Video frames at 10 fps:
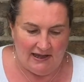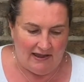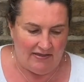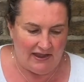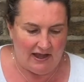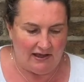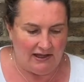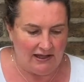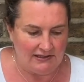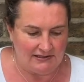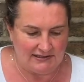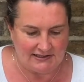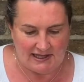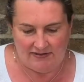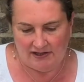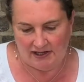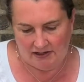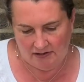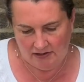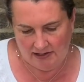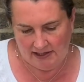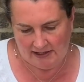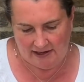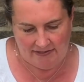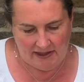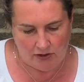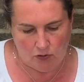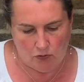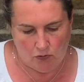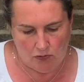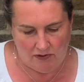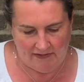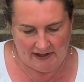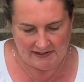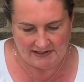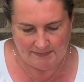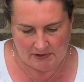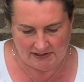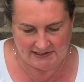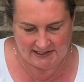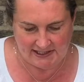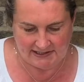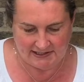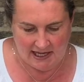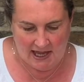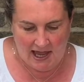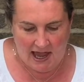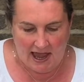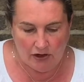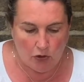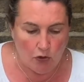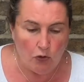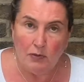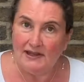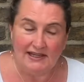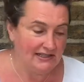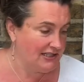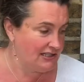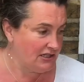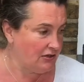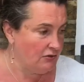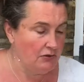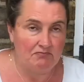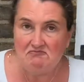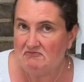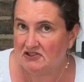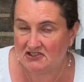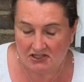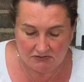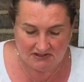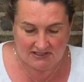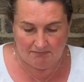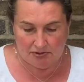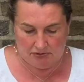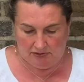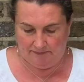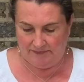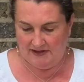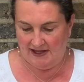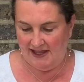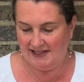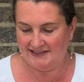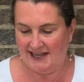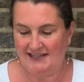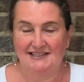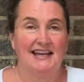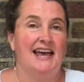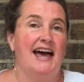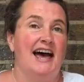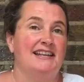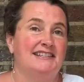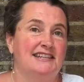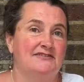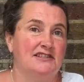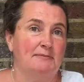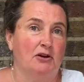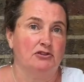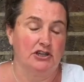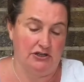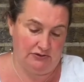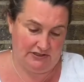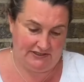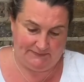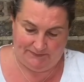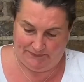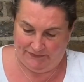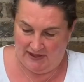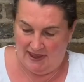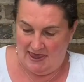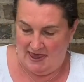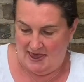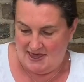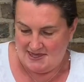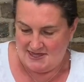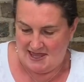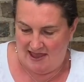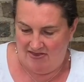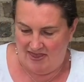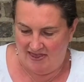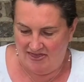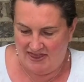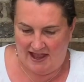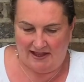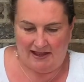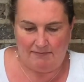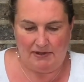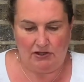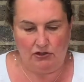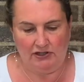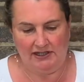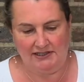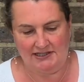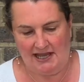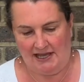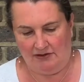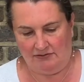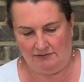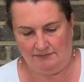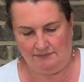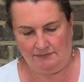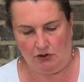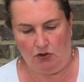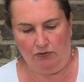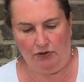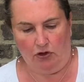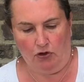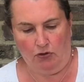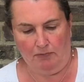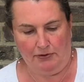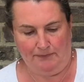and the onions and the garlic, and then all of our spices. And all we need to do, so simple, is add a tin of tomatoes. And then that can be cooking down on the hob.